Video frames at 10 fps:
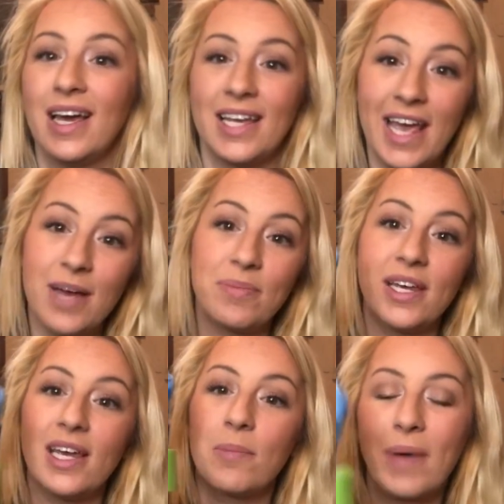
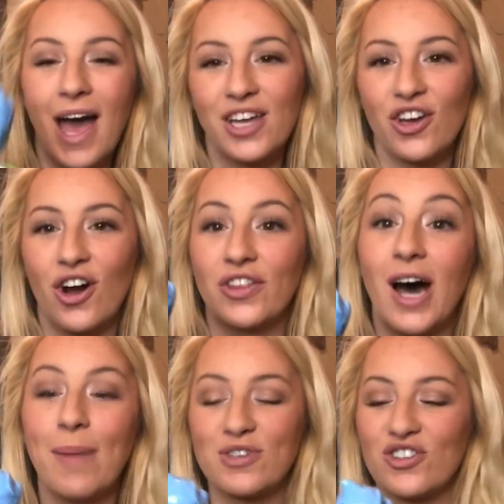camping, backyard, the
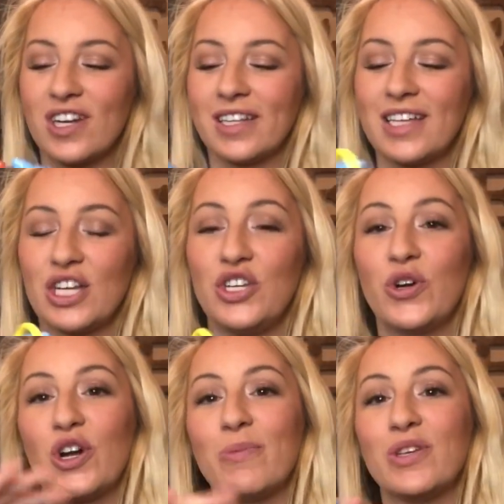options are endless, and
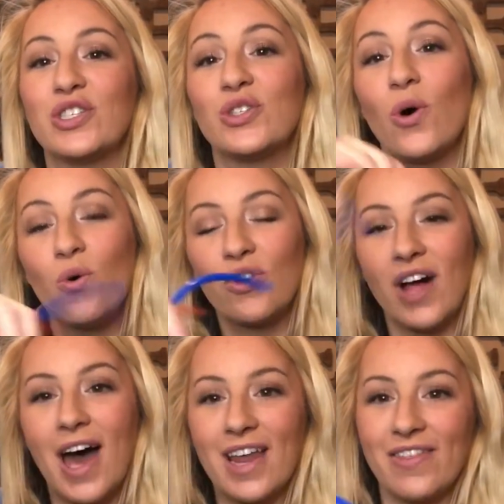you're gonna be so
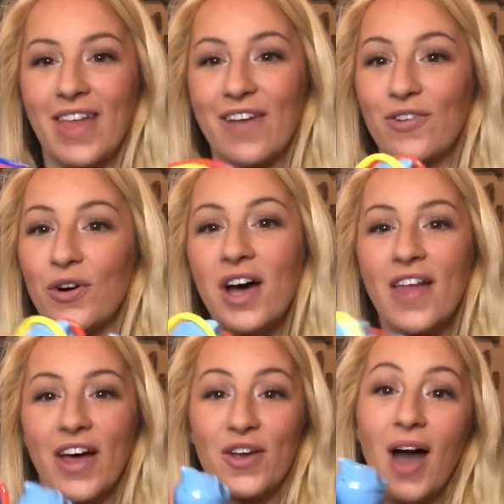glad and thankful
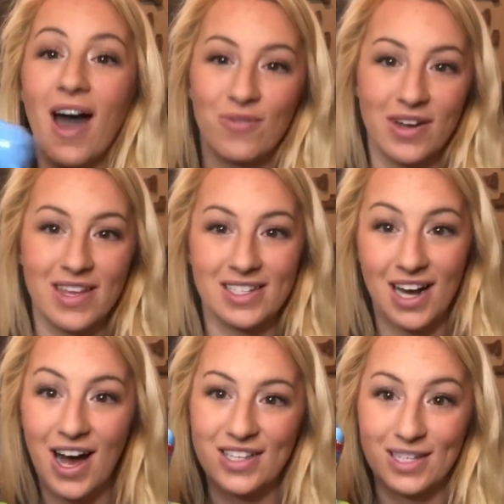that you have one of these on a
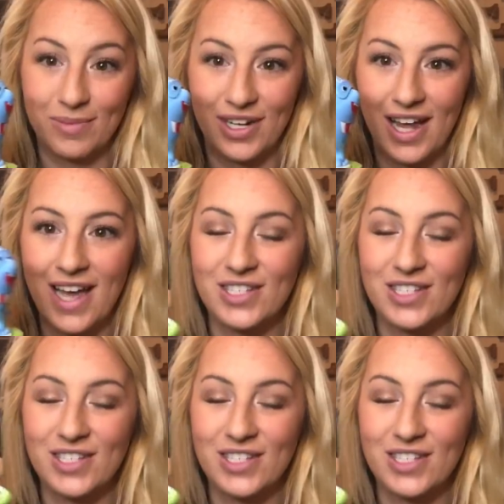hot summer day.